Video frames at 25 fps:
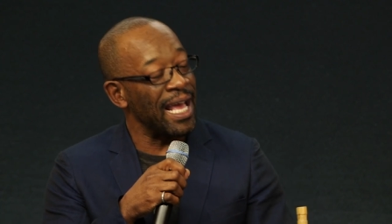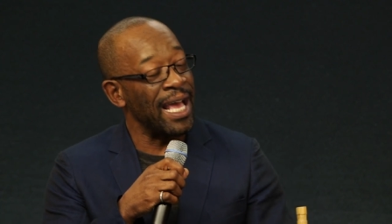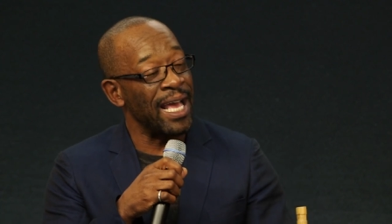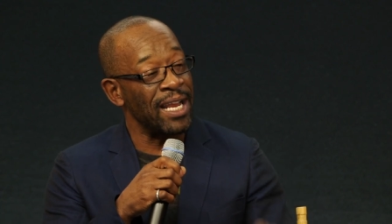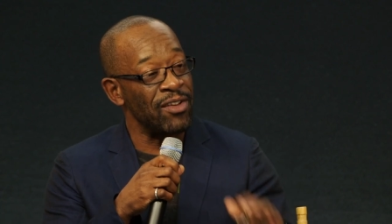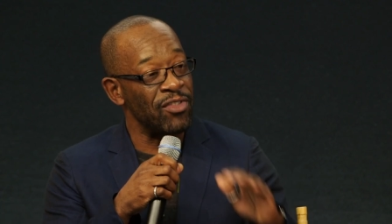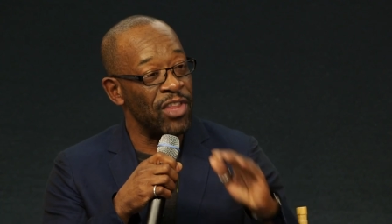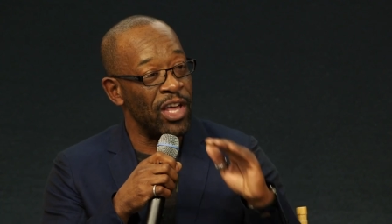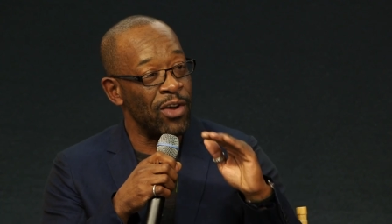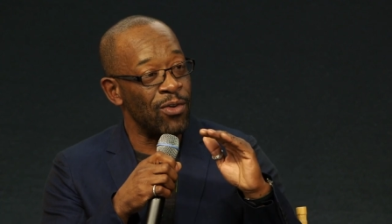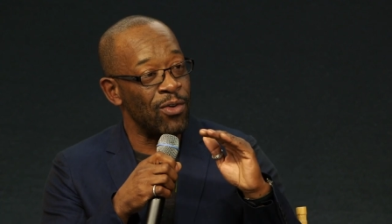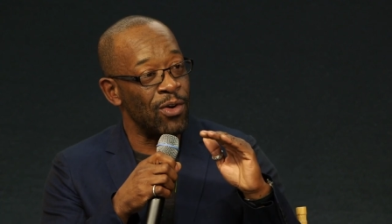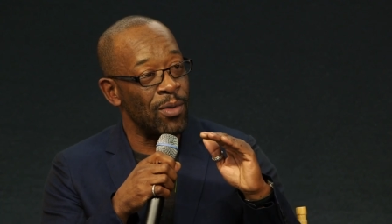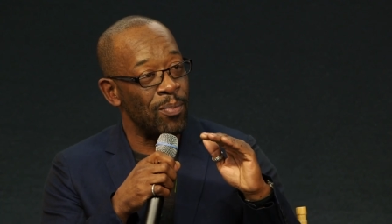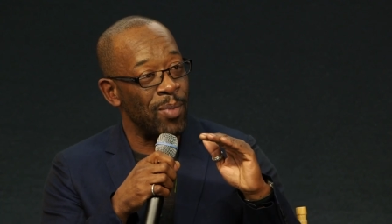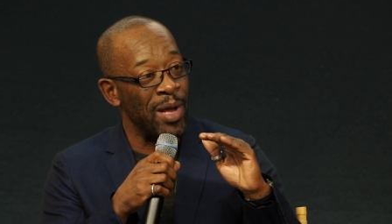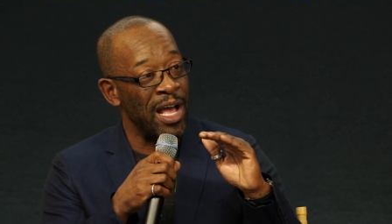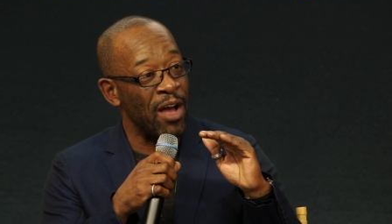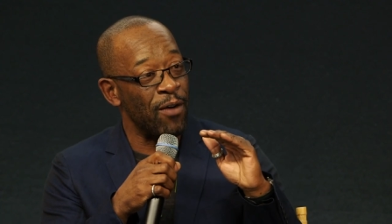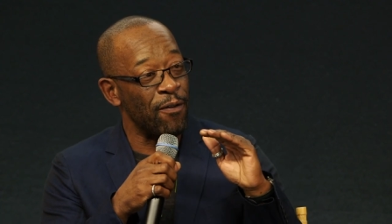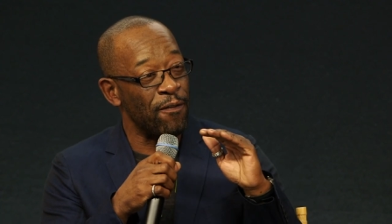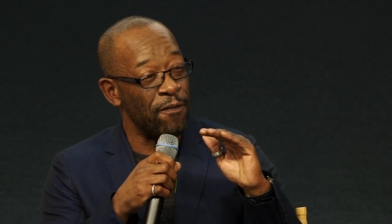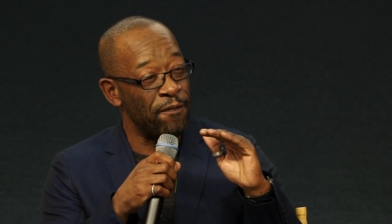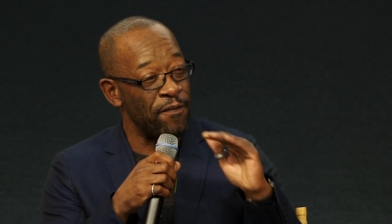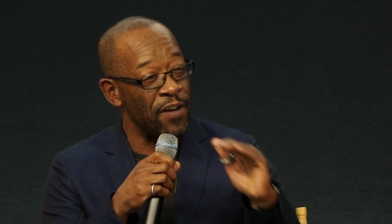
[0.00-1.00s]
And there were
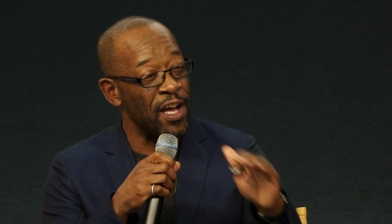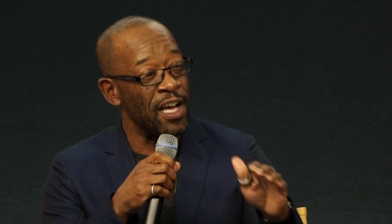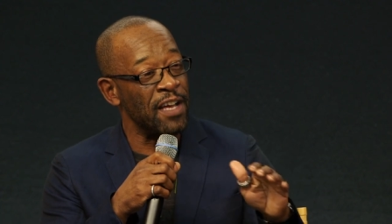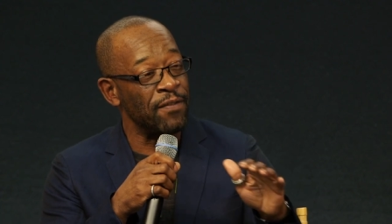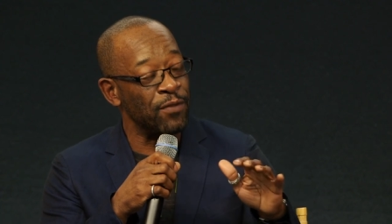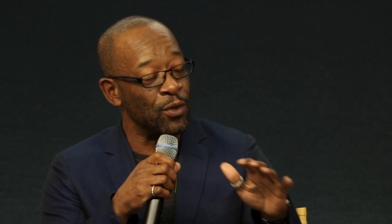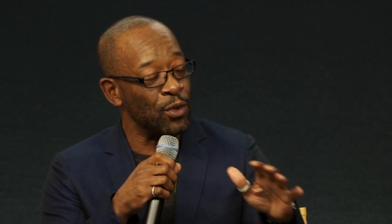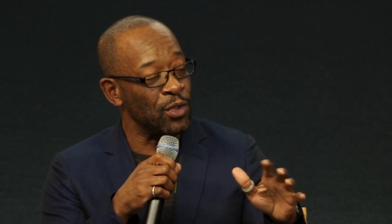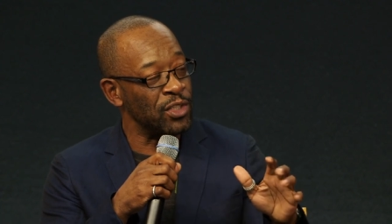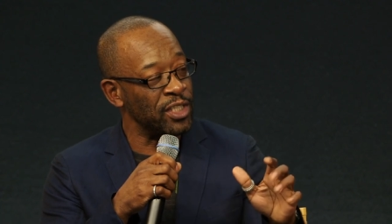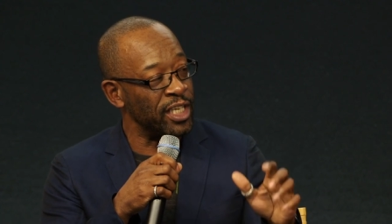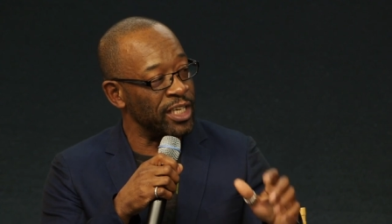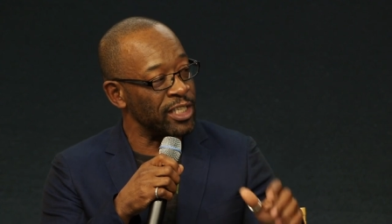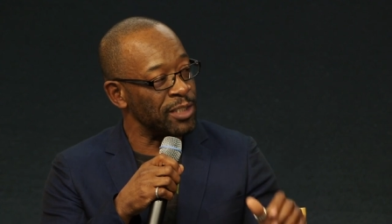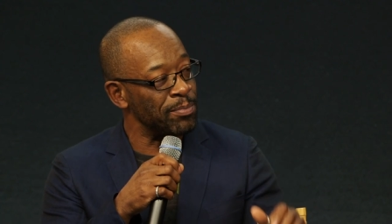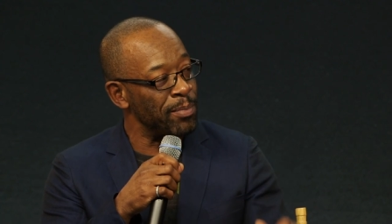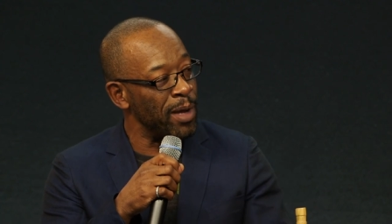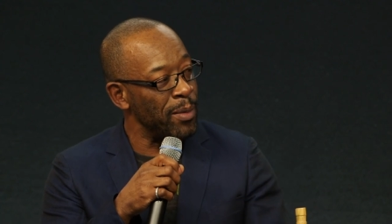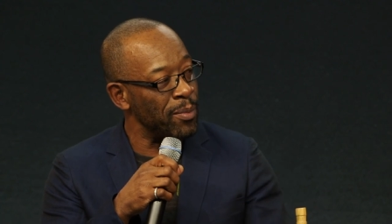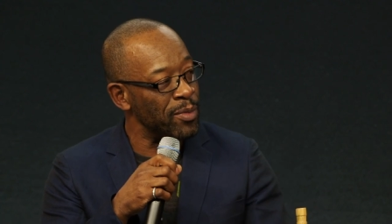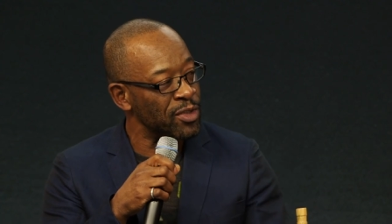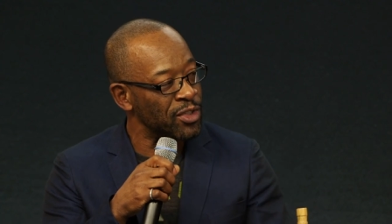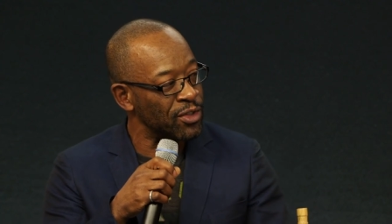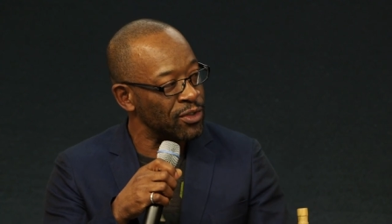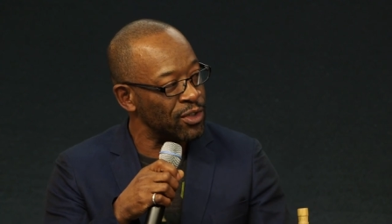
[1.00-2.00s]
about five or six
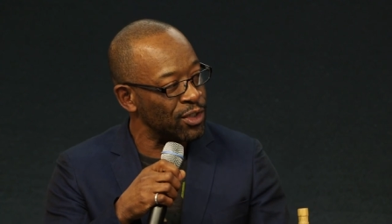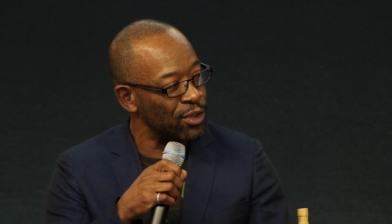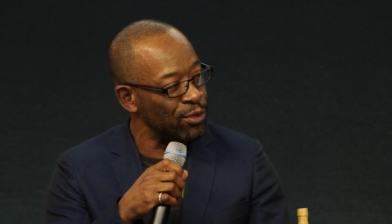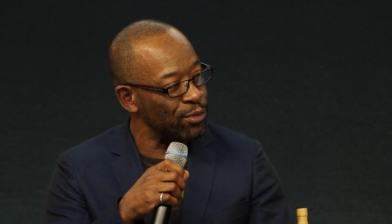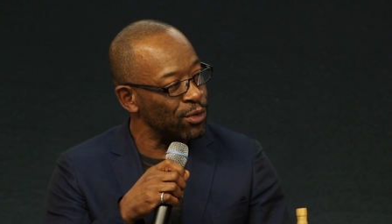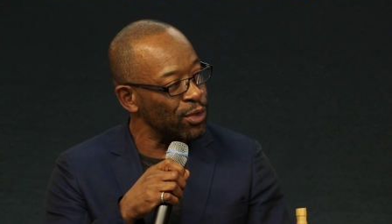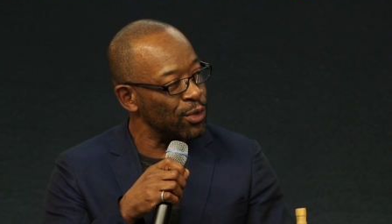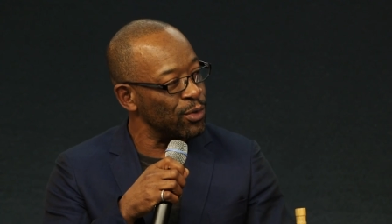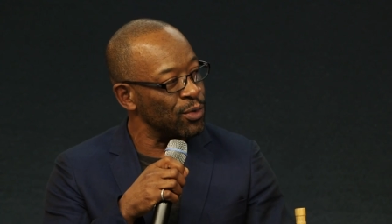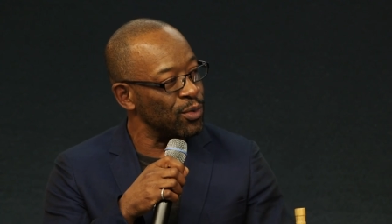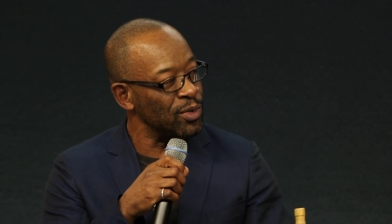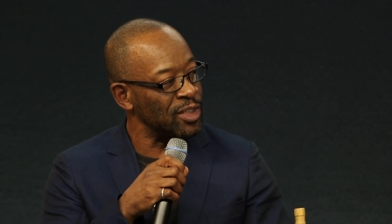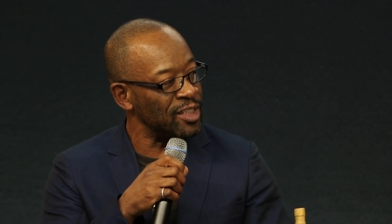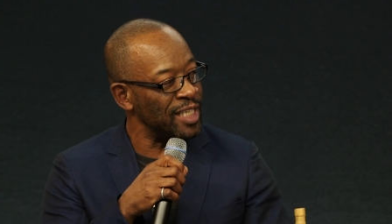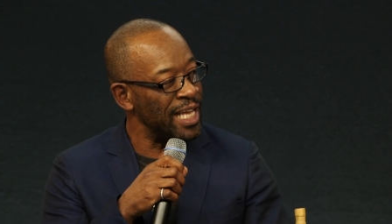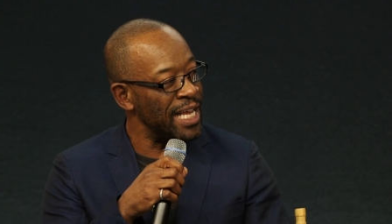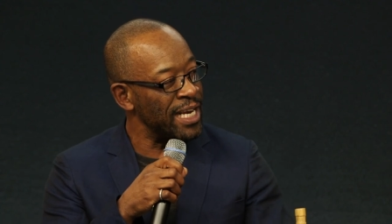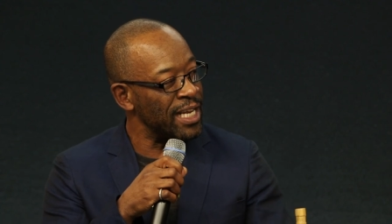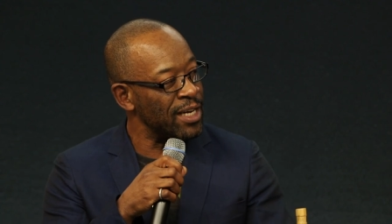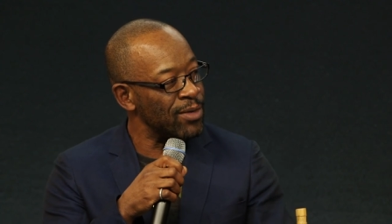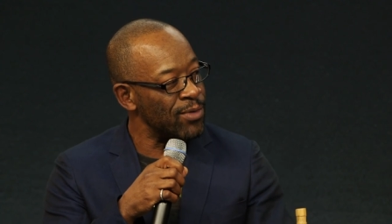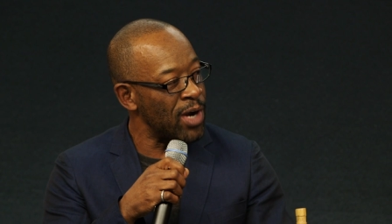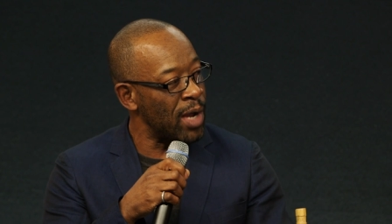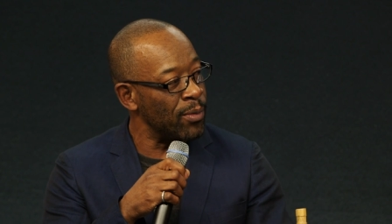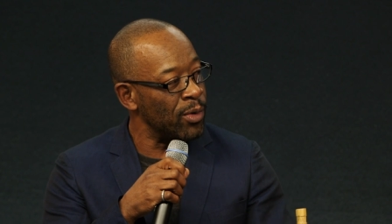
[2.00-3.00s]
members of the crew
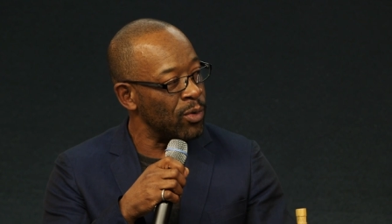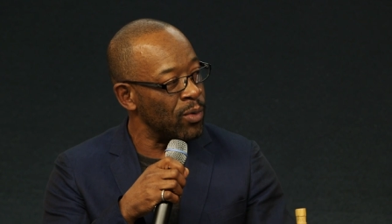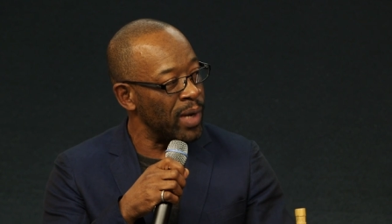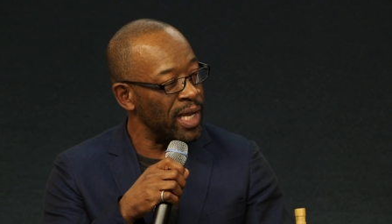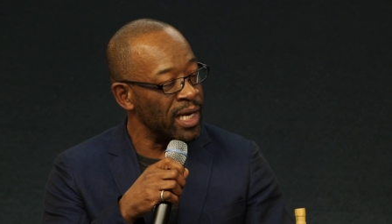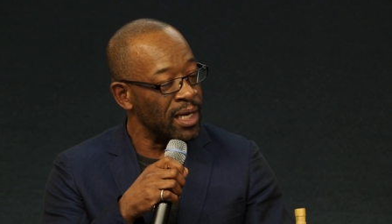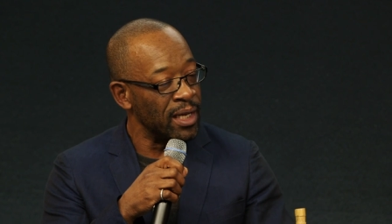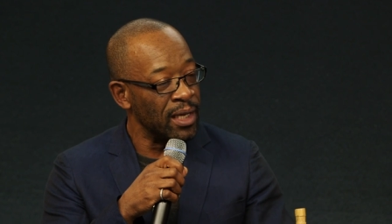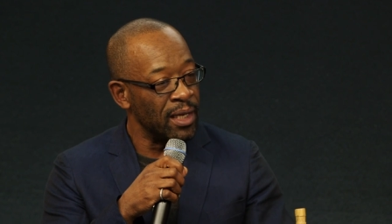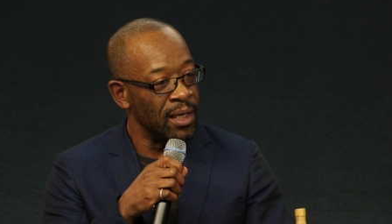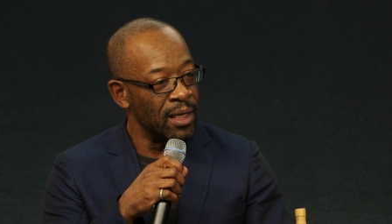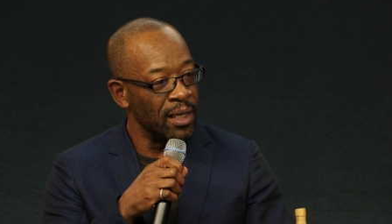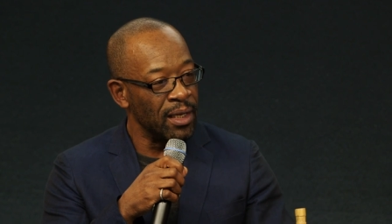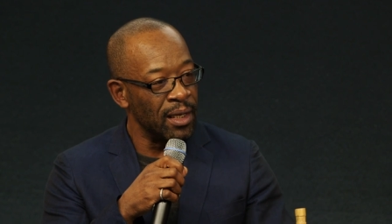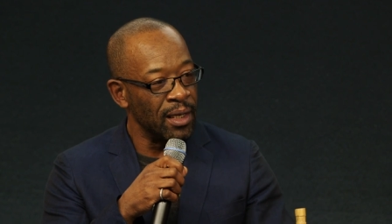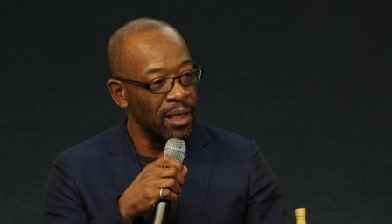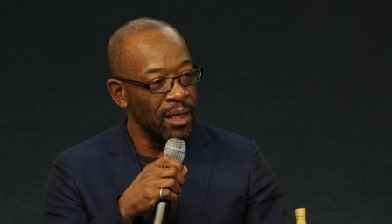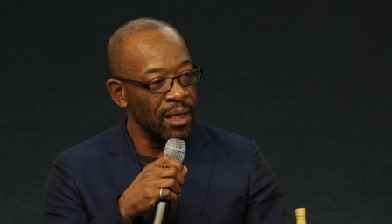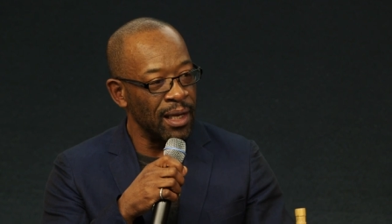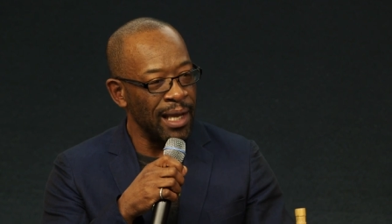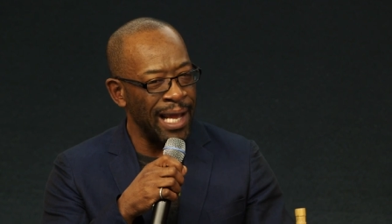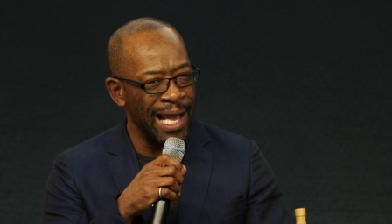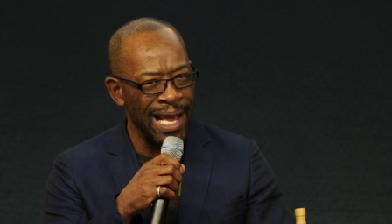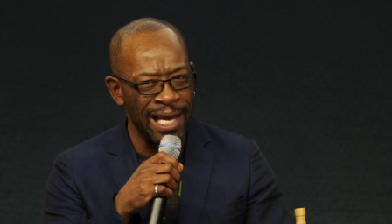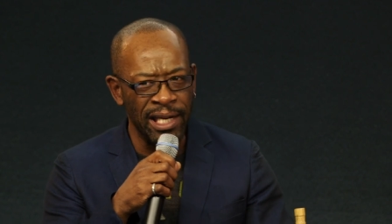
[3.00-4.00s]
standing around me went,
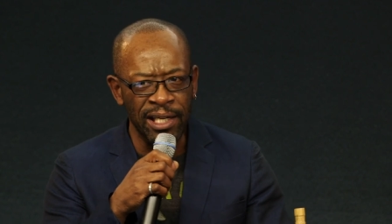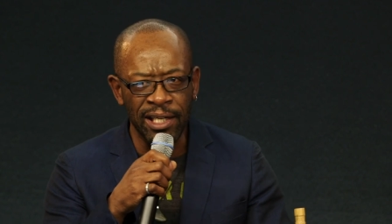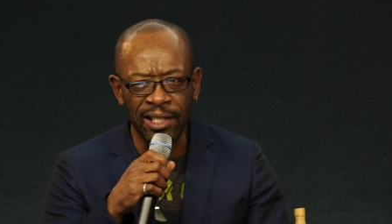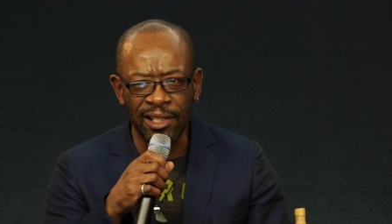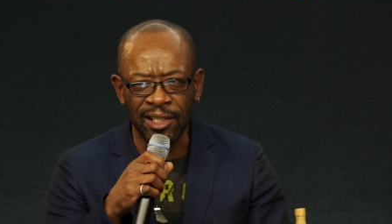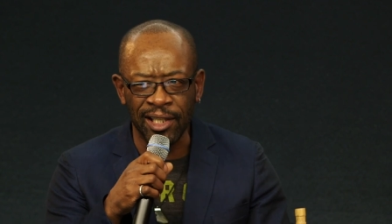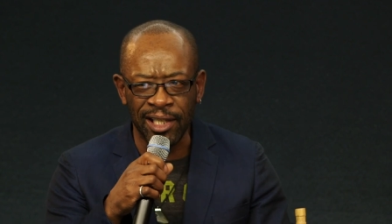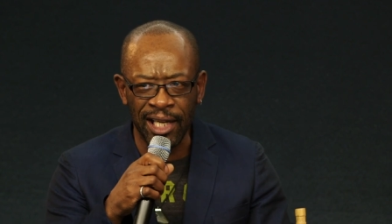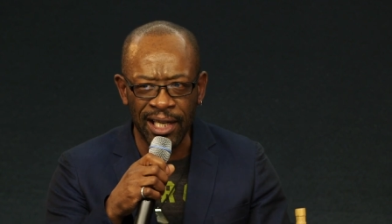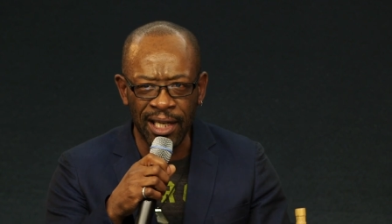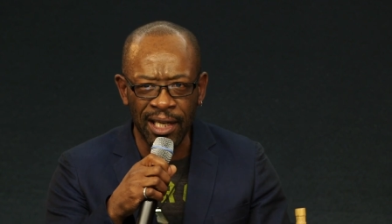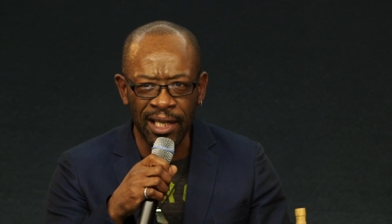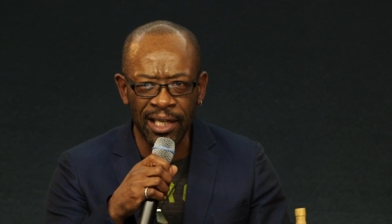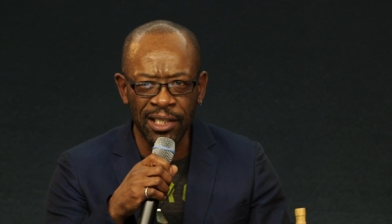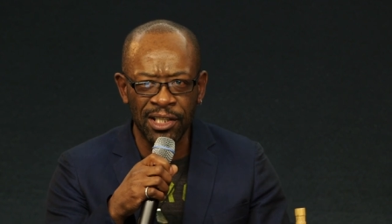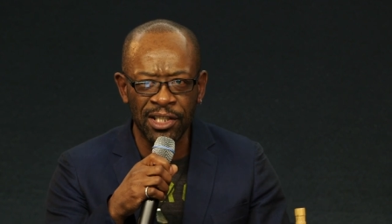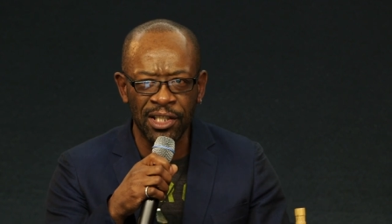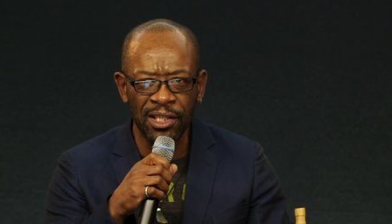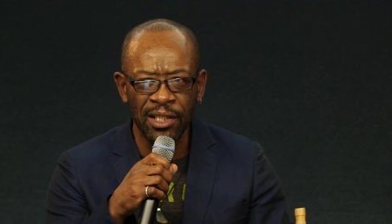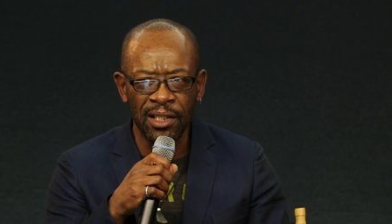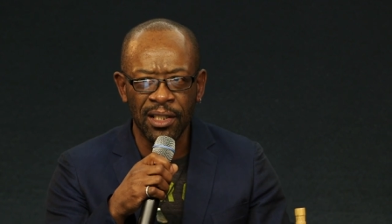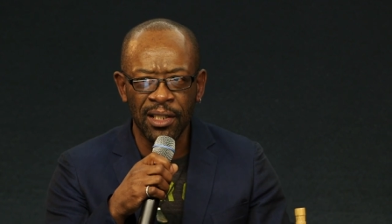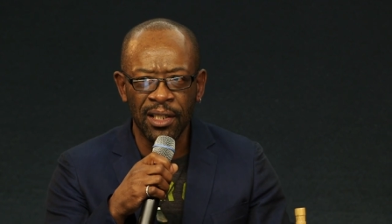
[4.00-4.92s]
Andy's English?